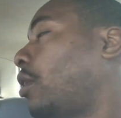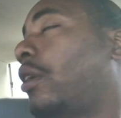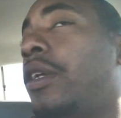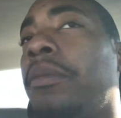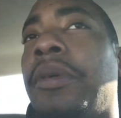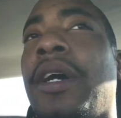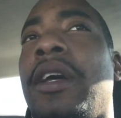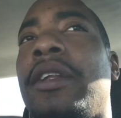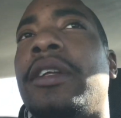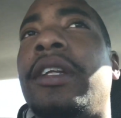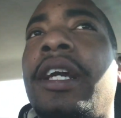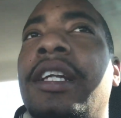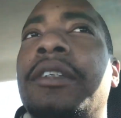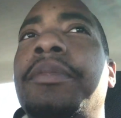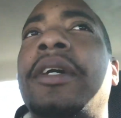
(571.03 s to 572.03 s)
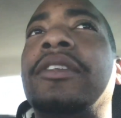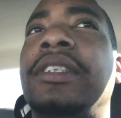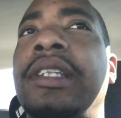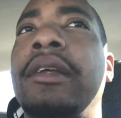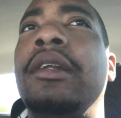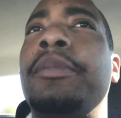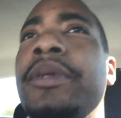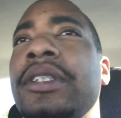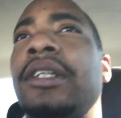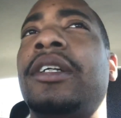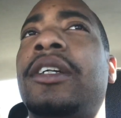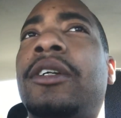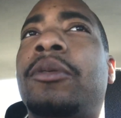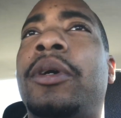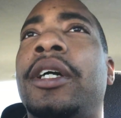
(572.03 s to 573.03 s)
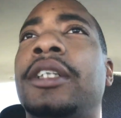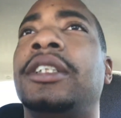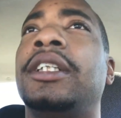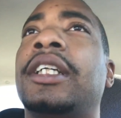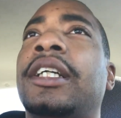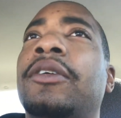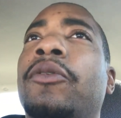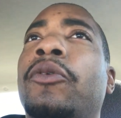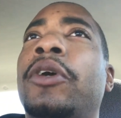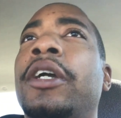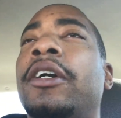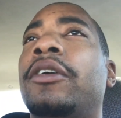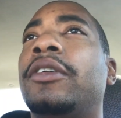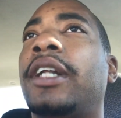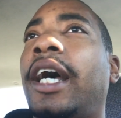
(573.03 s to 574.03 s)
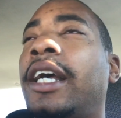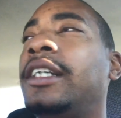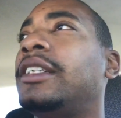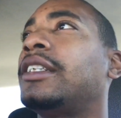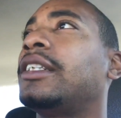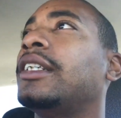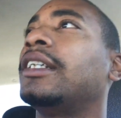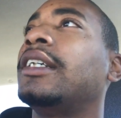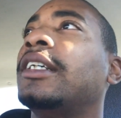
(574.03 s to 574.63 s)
on it, but other than that, it's about 70% of the way. It's looking real nice.